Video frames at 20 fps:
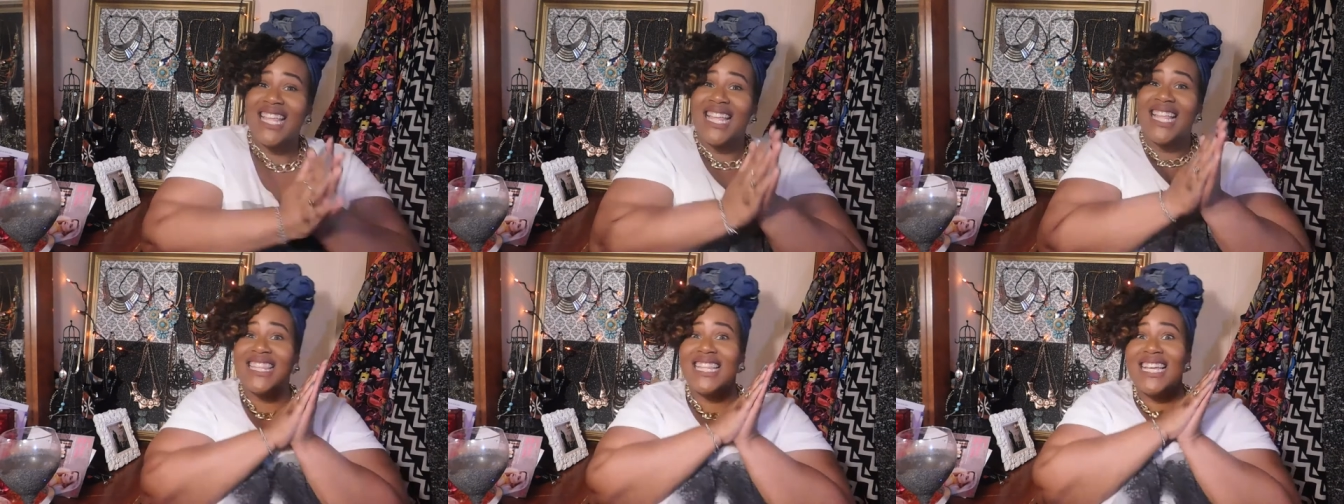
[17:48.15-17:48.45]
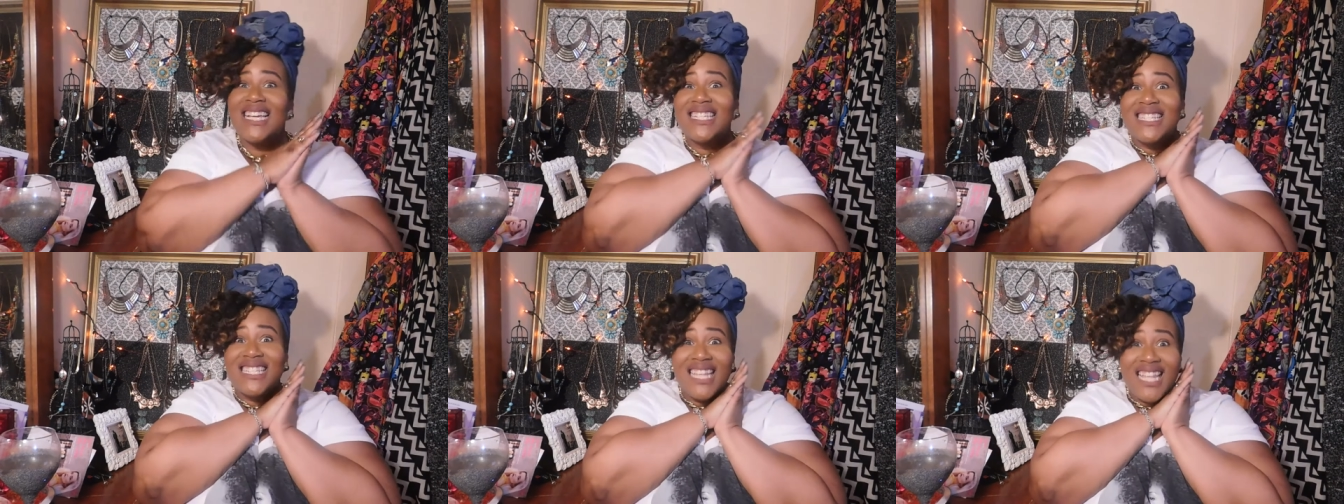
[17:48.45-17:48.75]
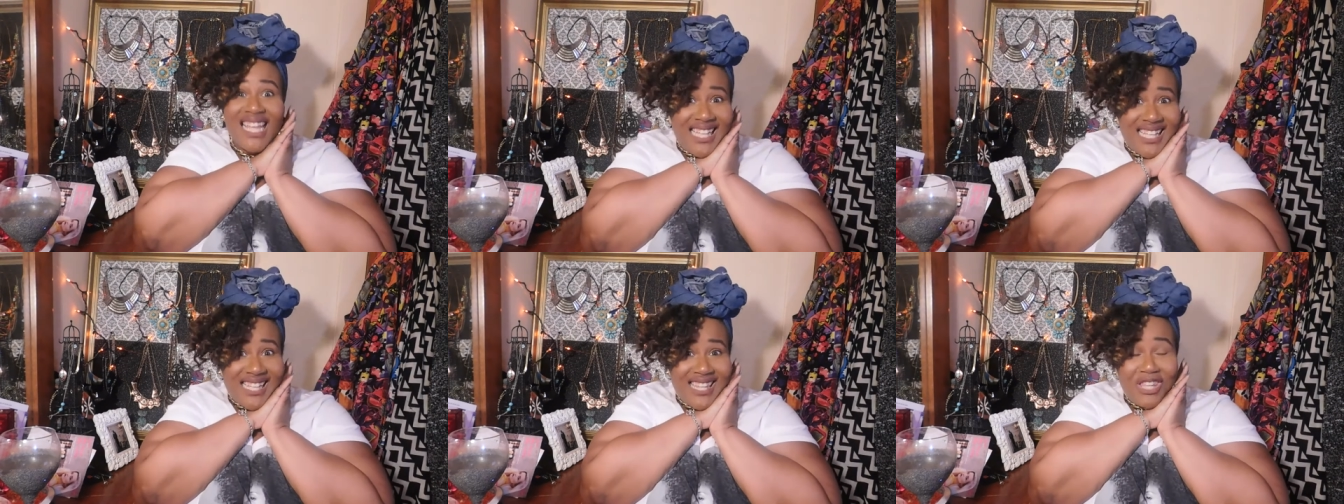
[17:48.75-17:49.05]
that's
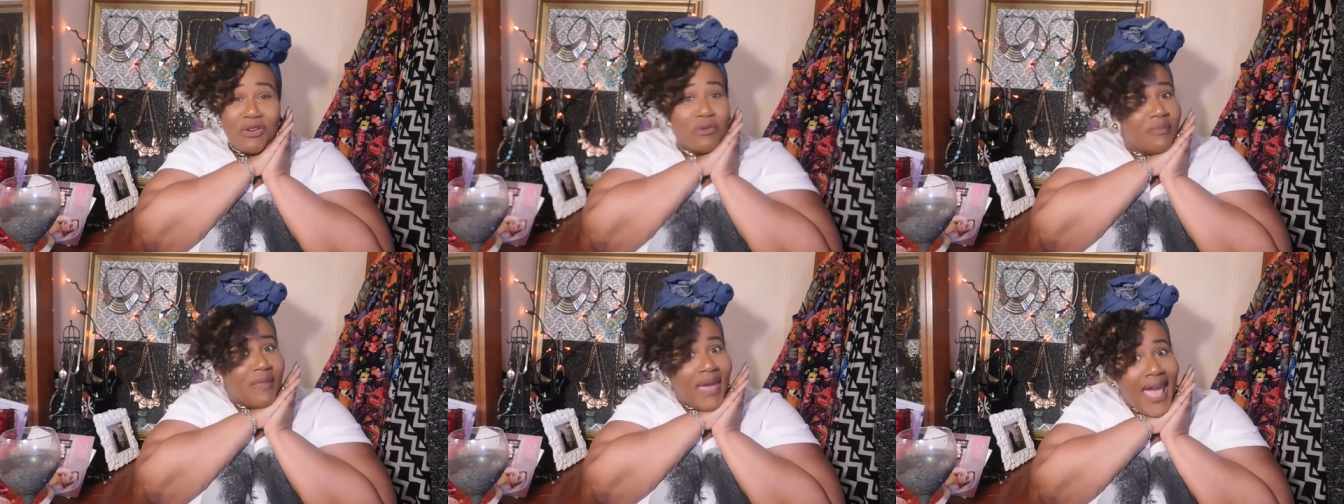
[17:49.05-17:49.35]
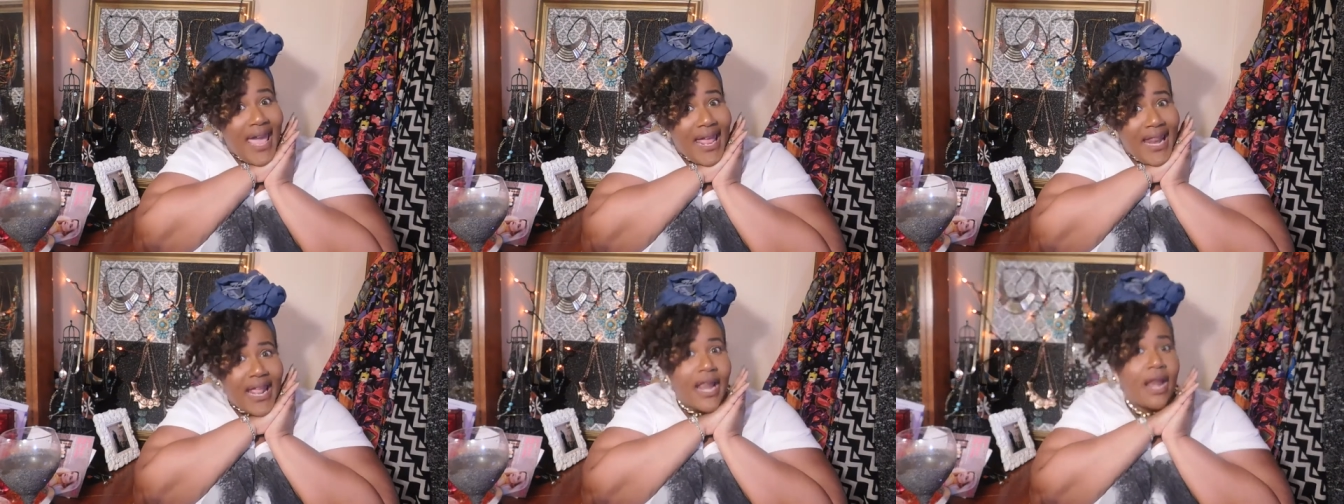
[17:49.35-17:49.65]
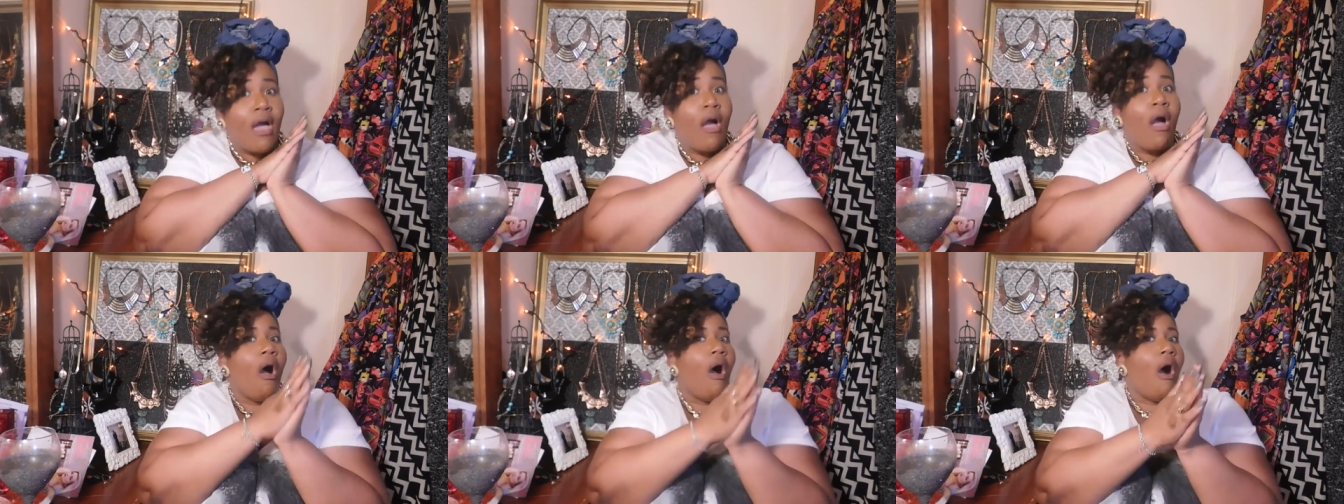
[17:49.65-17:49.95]
it you made
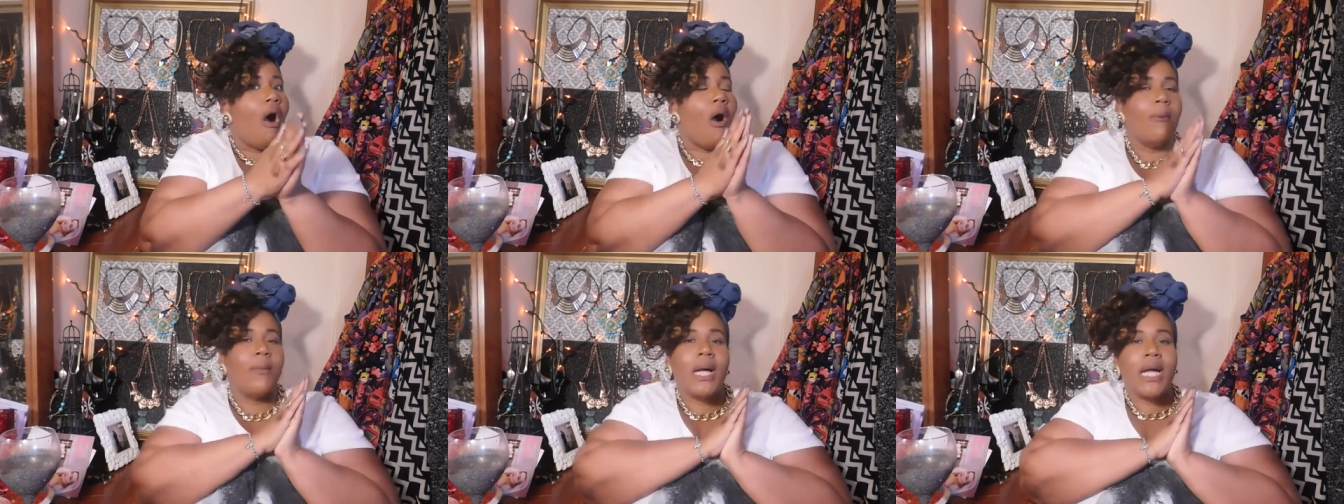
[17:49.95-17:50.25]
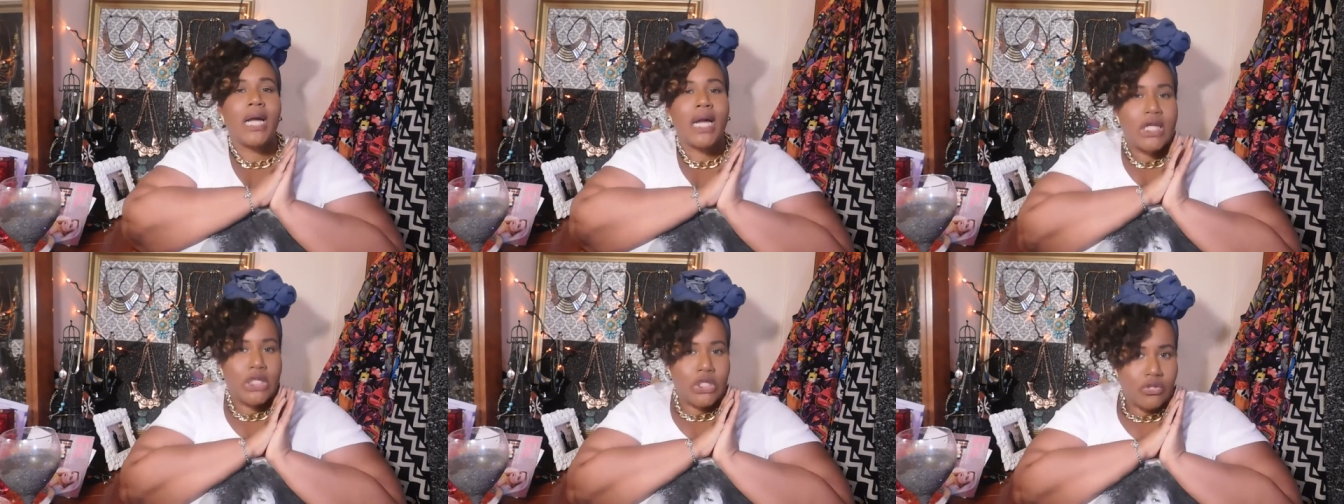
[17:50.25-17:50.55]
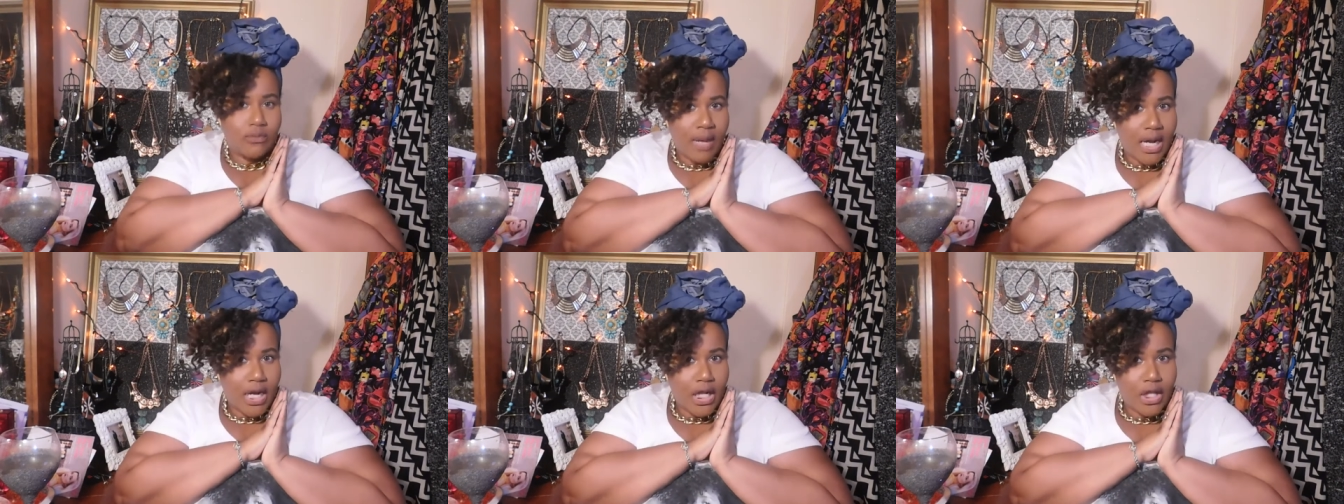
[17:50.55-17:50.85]
it oh my god you
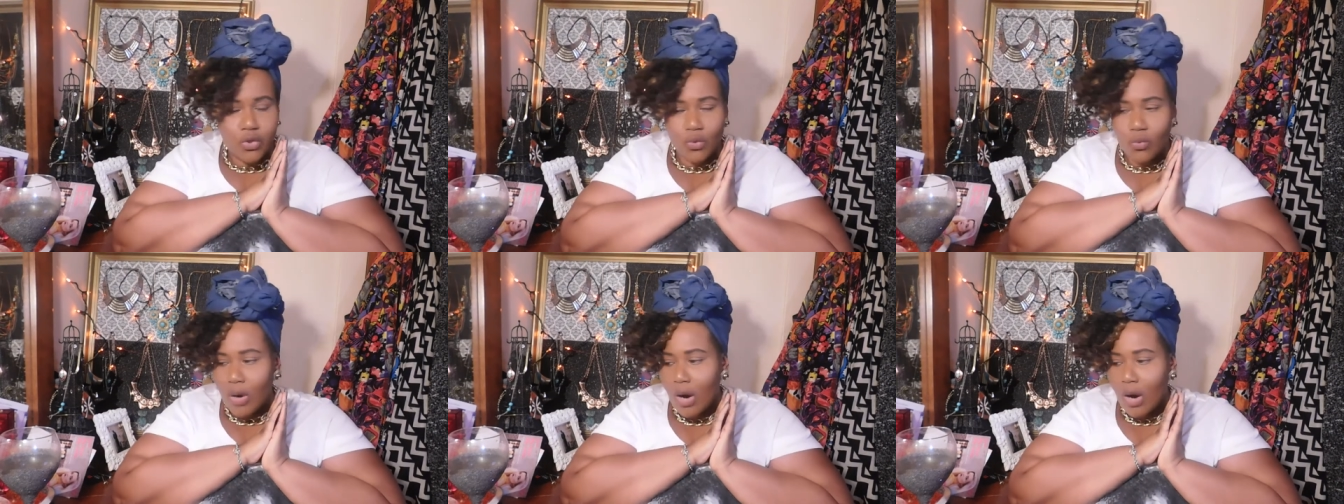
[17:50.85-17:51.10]
made it through